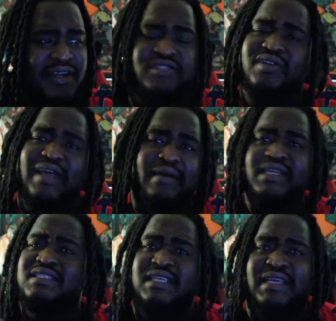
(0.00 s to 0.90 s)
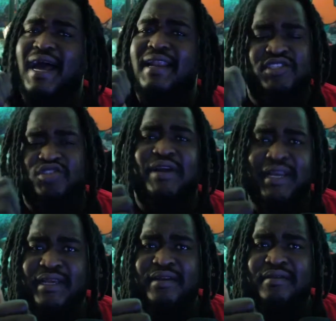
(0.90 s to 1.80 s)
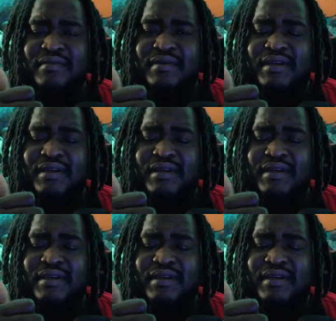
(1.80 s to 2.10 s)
So that means he got his training,